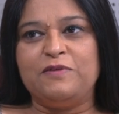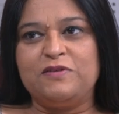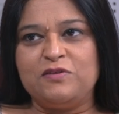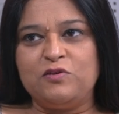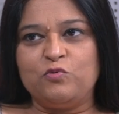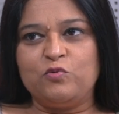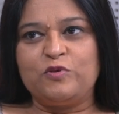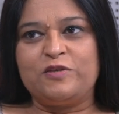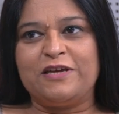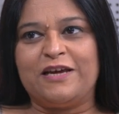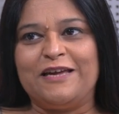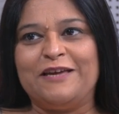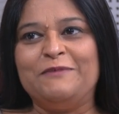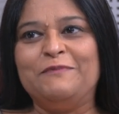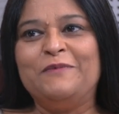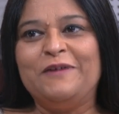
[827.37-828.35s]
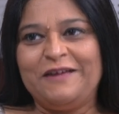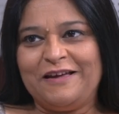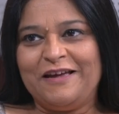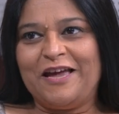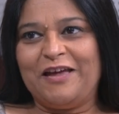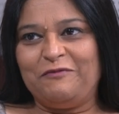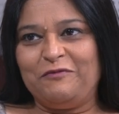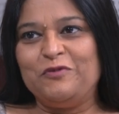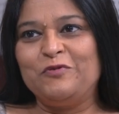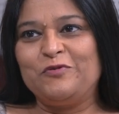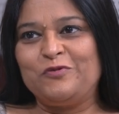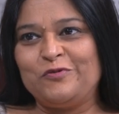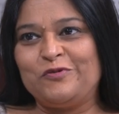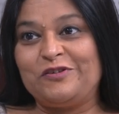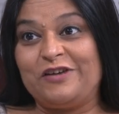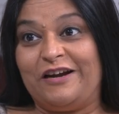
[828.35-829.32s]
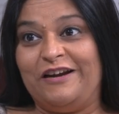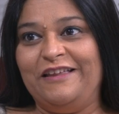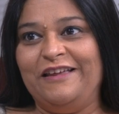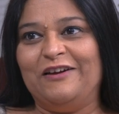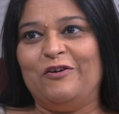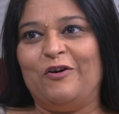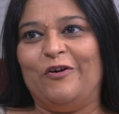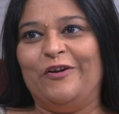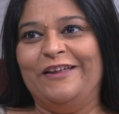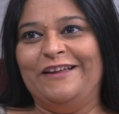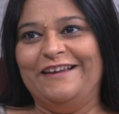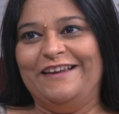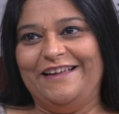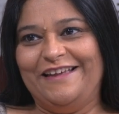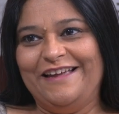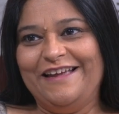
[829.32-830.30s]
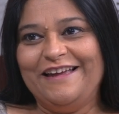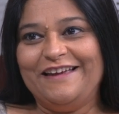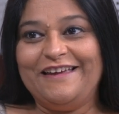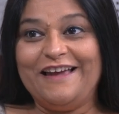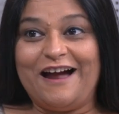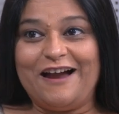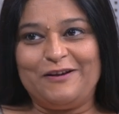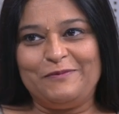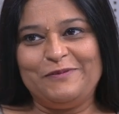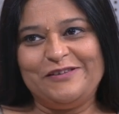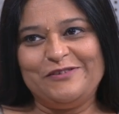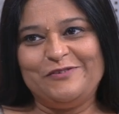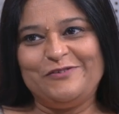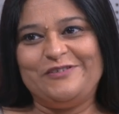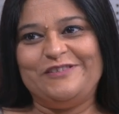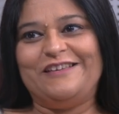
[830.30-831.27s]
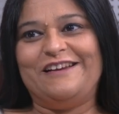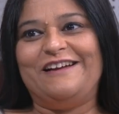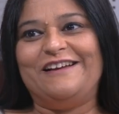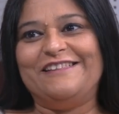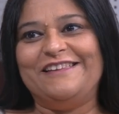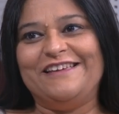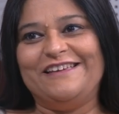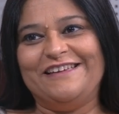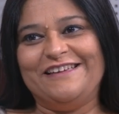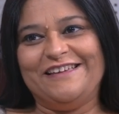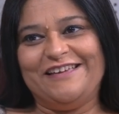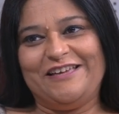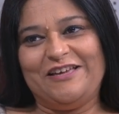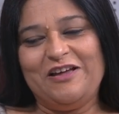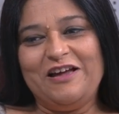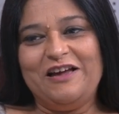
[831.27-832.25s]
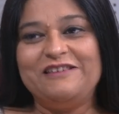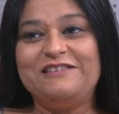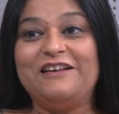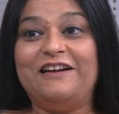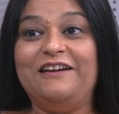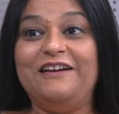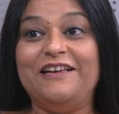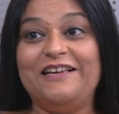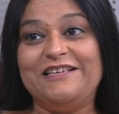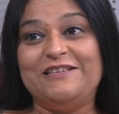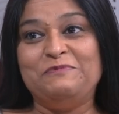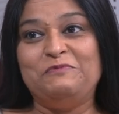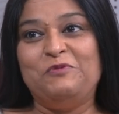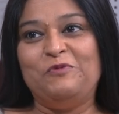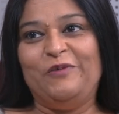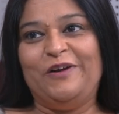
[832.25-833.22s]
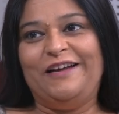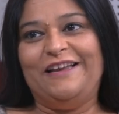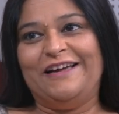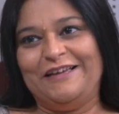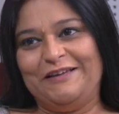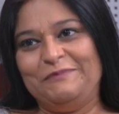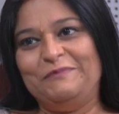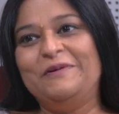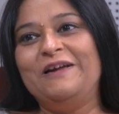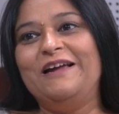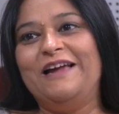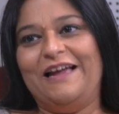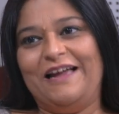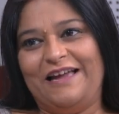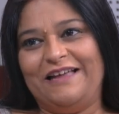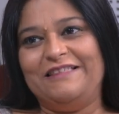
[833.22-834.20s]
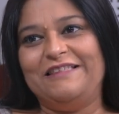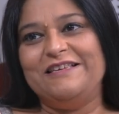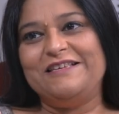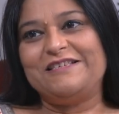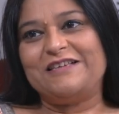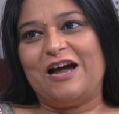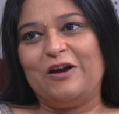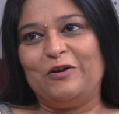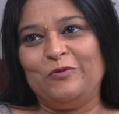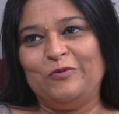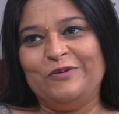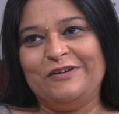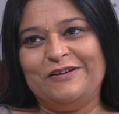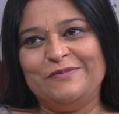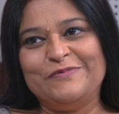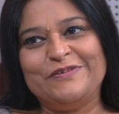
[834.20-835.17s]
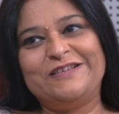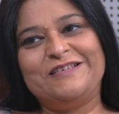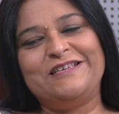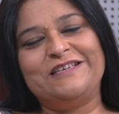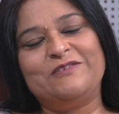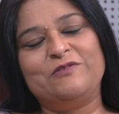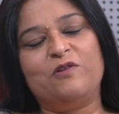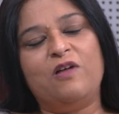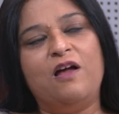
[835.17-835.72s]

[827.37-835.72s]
is news time, and we used to study accordingly. Ki 8 baje to Chitra har dekhenge, Sunday is movie time, and this cartoon comes at 6.